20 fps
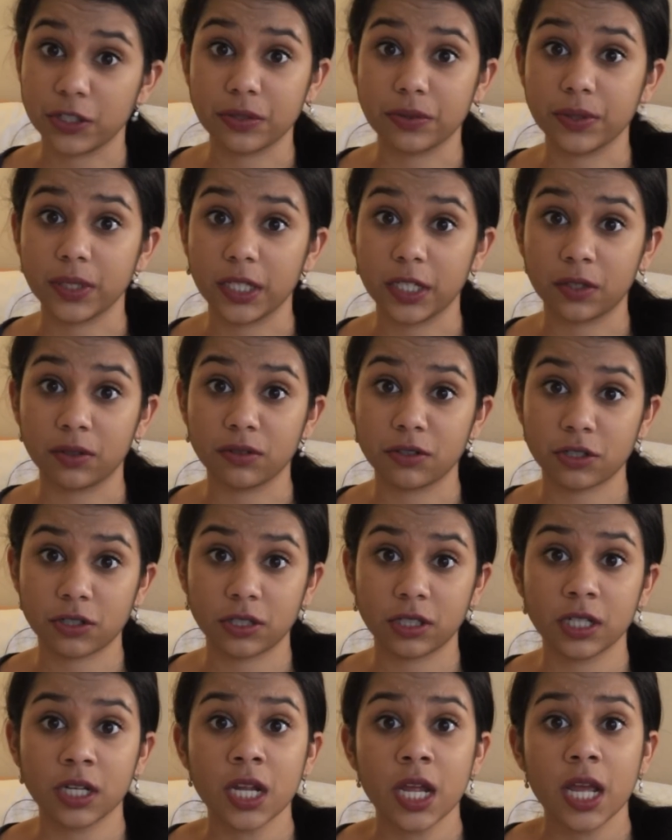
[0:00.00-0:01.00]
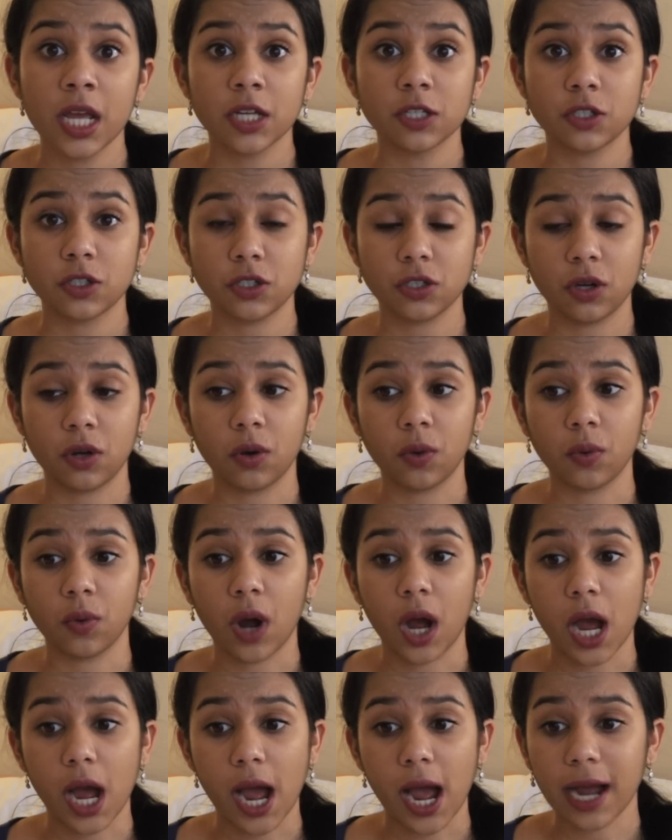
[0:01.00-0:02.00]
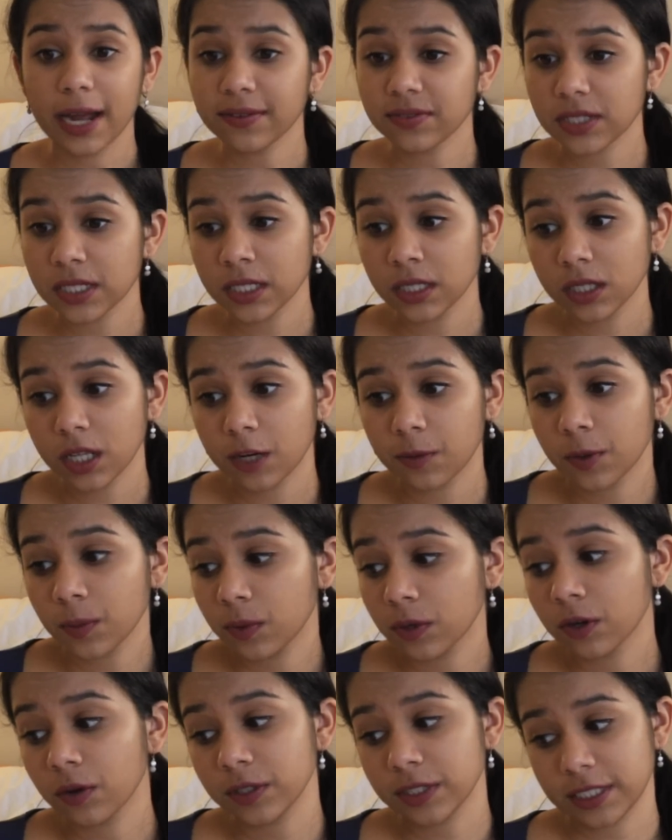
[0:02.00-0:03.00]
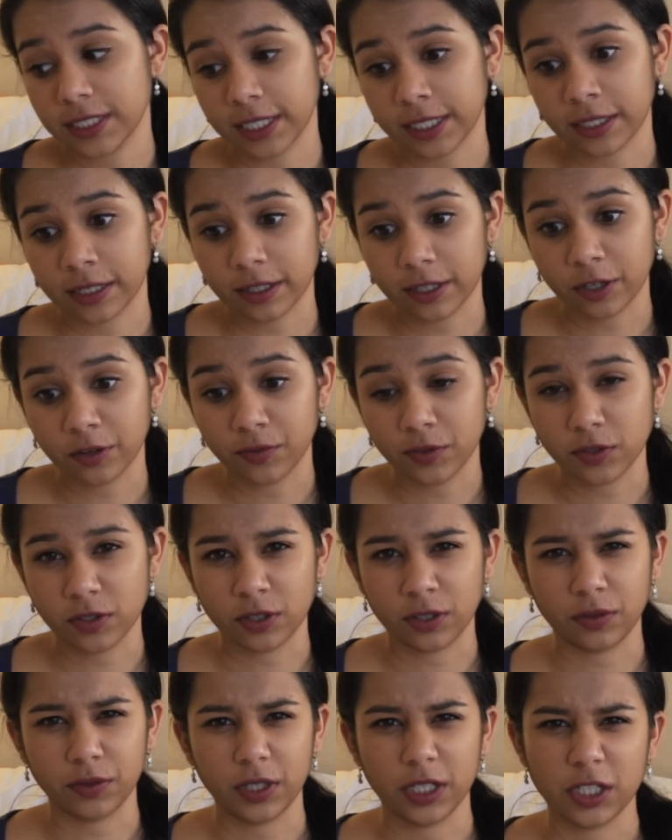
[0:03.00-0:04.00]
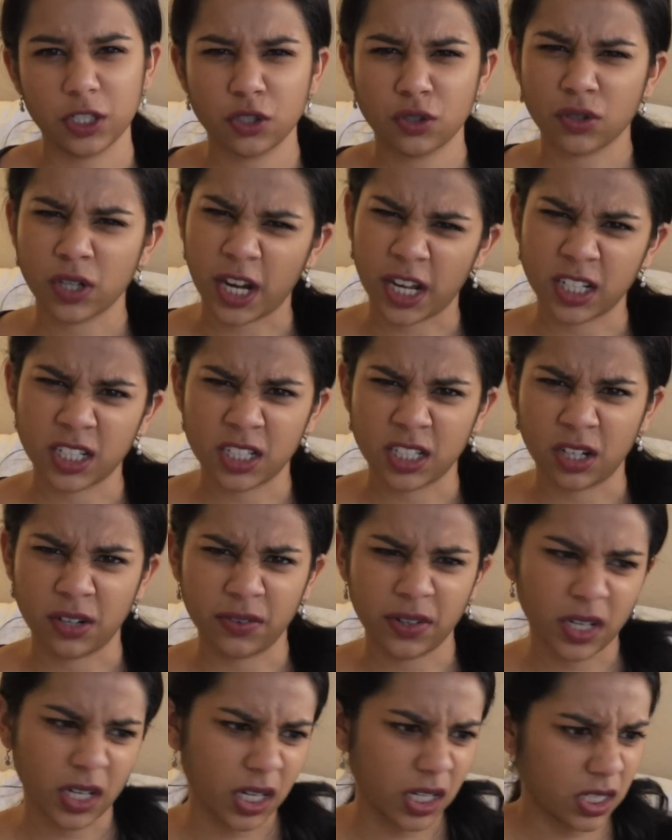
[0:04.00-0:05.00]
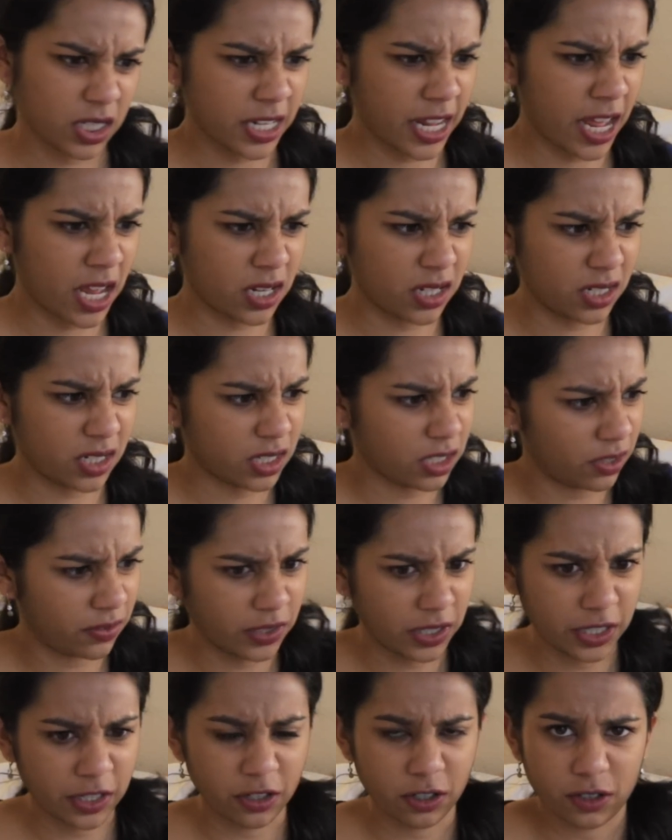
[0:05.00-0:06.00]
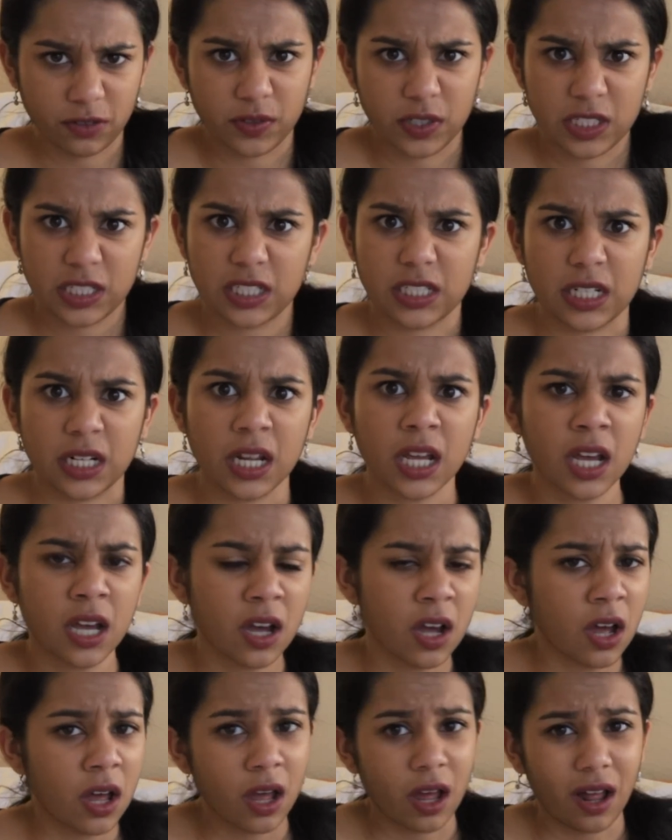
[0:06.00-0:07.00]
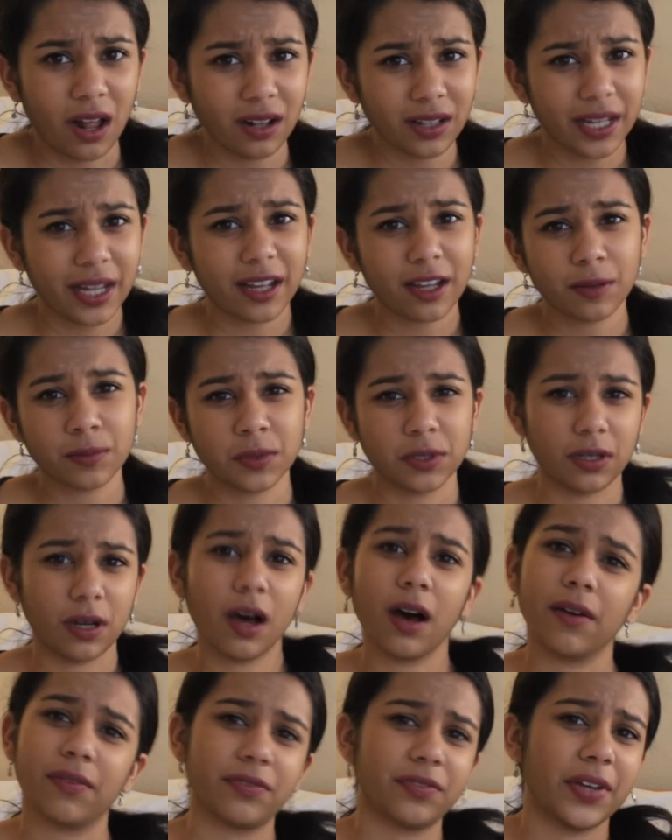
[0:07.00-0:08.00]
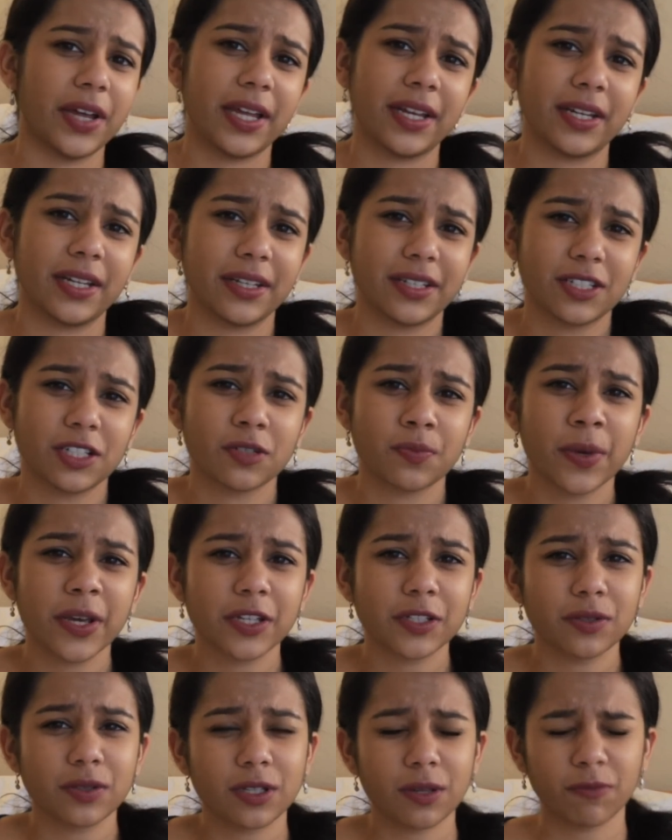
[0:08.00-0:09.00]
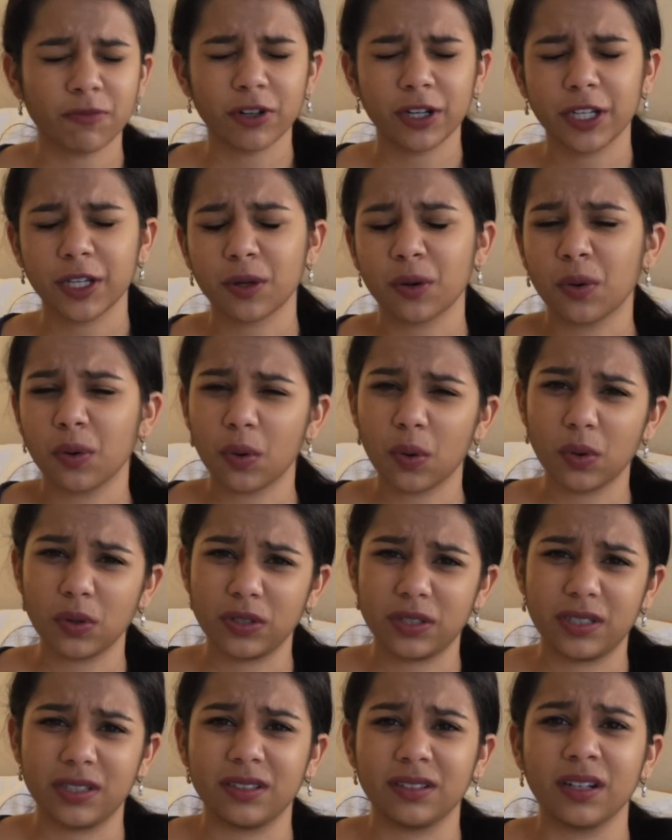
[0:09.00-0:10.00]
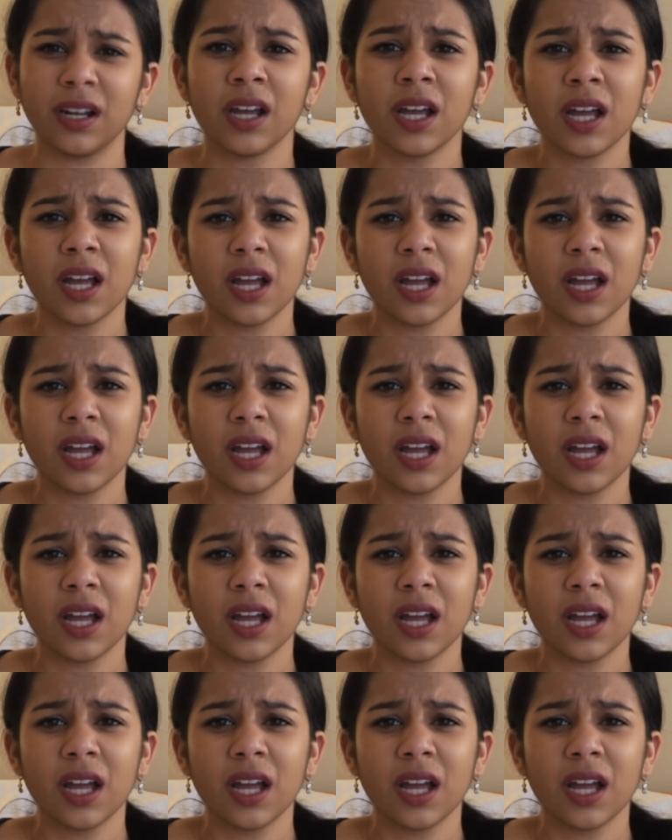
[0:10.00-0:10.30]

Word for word: is really crucial. So I've seen a lot of people go into technical interviews and they're really stressed, they're very tense, they're very nervous, and all that comes off, and it just makes you seem really cold. And